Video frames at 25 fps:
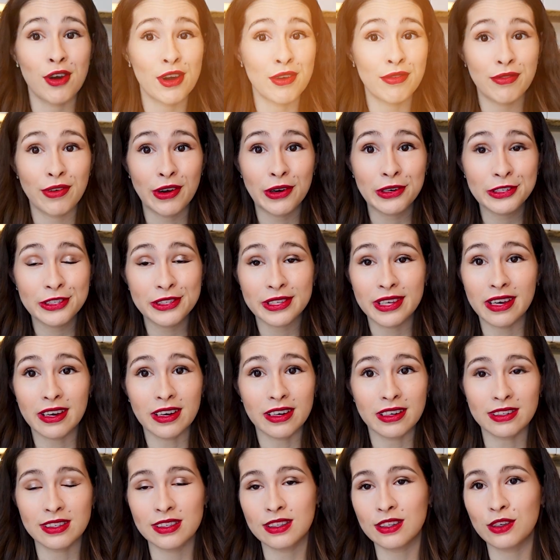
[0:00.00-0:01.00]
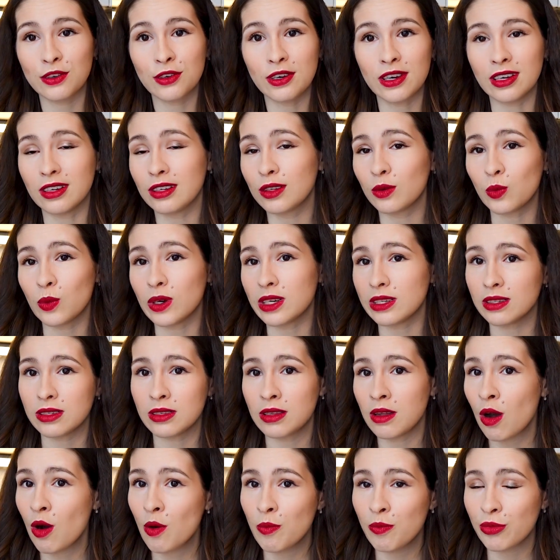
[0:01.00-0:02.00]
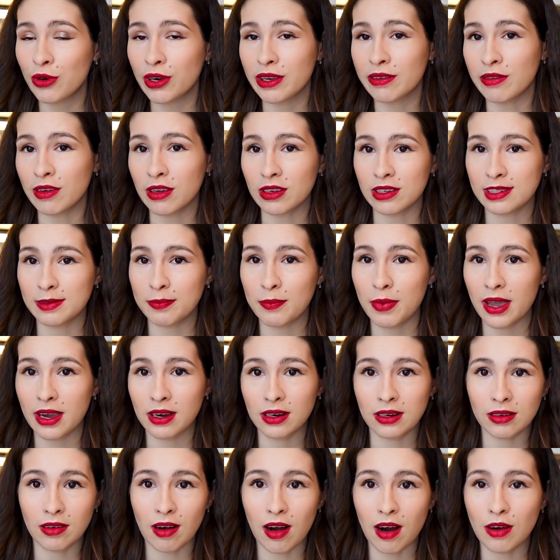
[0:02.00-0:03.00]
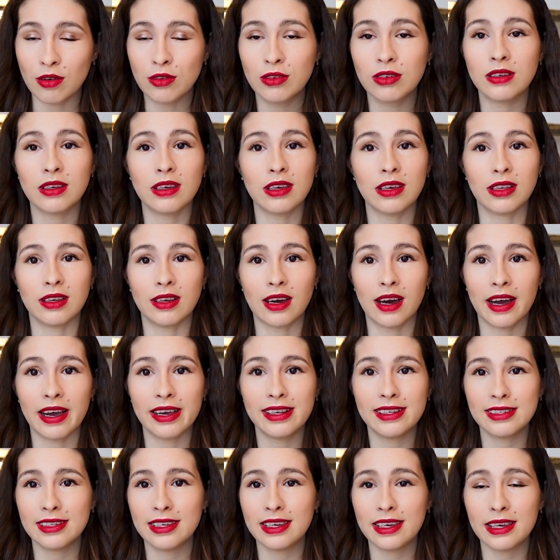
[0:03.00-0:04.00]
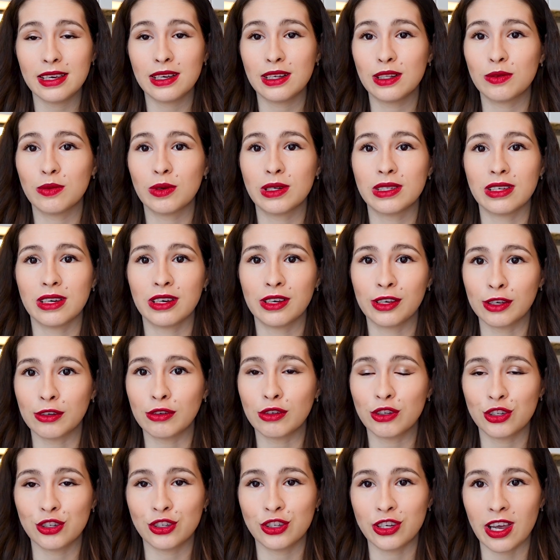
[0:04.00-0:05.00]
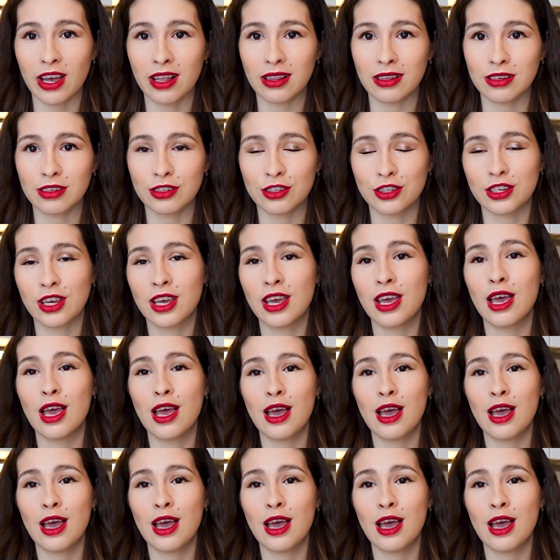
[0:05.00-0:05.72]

For a first-year student with no previous background in IT, it was a huge challenge.